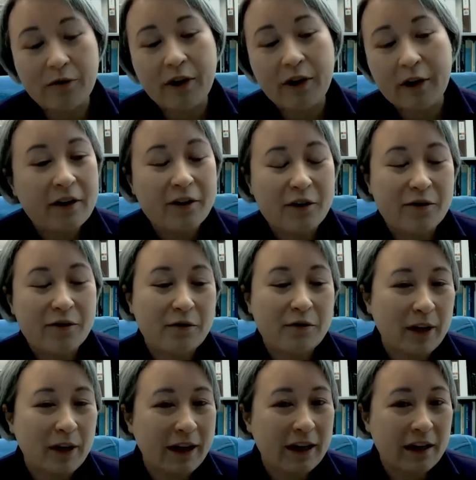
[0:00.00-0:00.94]
just from
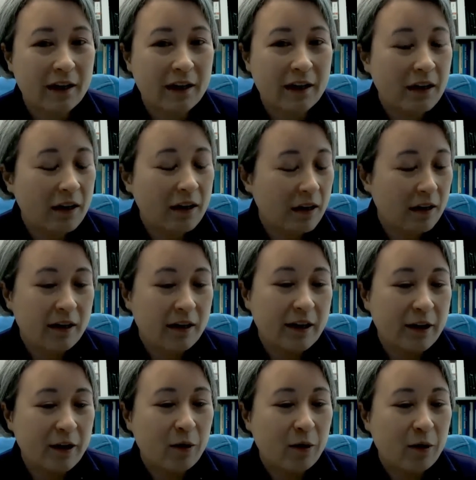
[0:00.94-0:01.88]

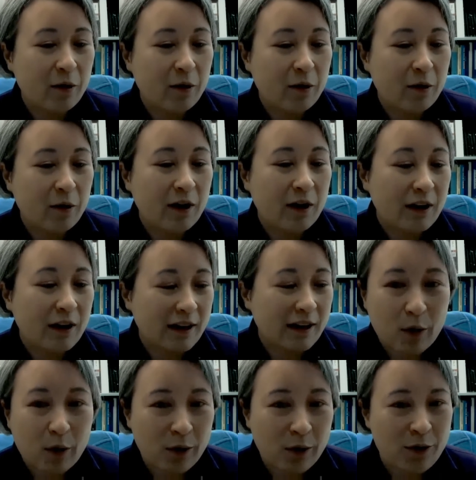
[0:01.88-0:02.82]
collecting
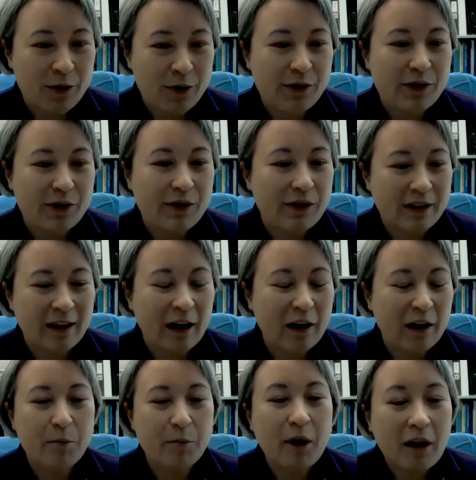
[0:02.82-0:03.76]
tadpoles out of
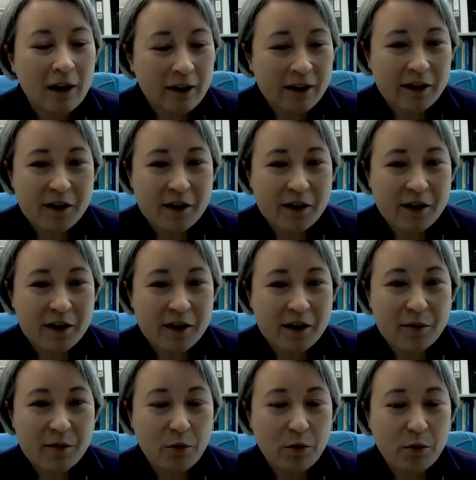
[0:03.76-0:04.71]
a pond in
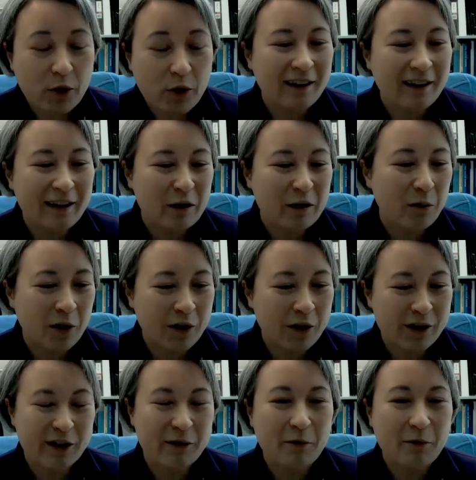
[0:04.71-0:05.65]
spring and
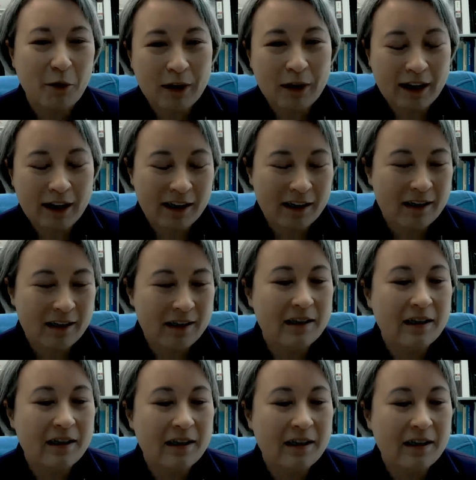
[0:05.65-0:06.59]
watching them grow legs.
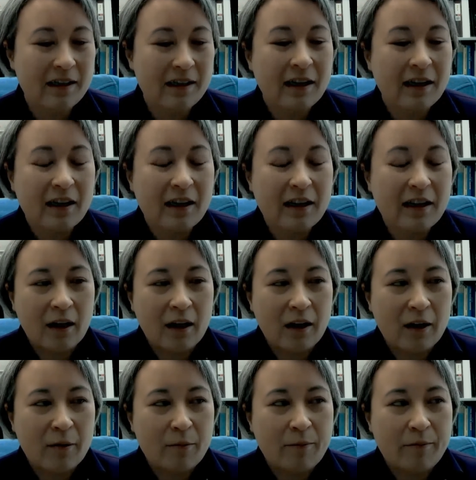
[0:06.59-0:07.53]

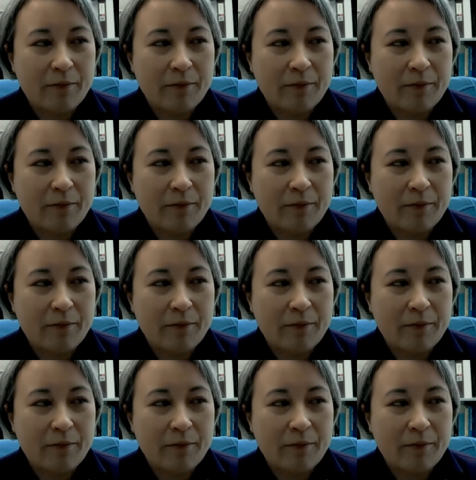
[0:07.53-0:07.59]
But